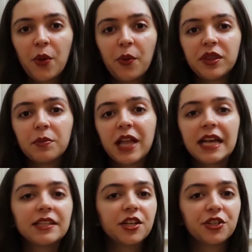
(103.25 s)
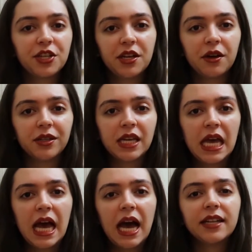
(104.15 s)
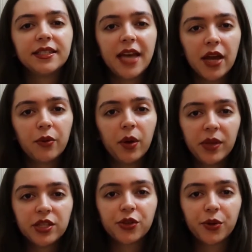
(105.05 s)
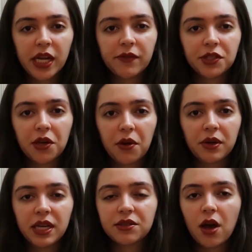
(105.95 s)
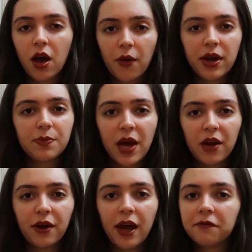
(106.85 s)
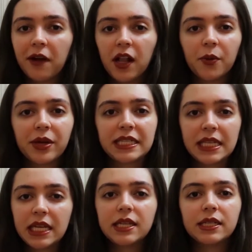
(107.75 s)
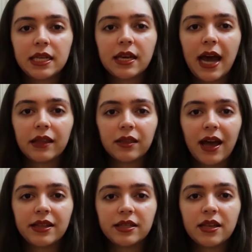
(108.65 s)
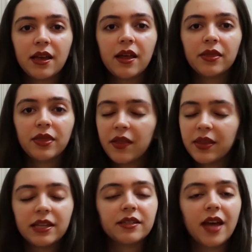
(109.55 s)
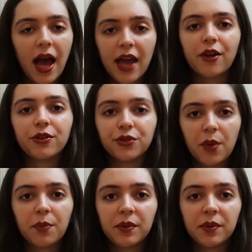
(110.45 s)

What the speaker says: With the plastic shield, a dead woman's gravestone is already better at following CDC guidelines than the entire Trump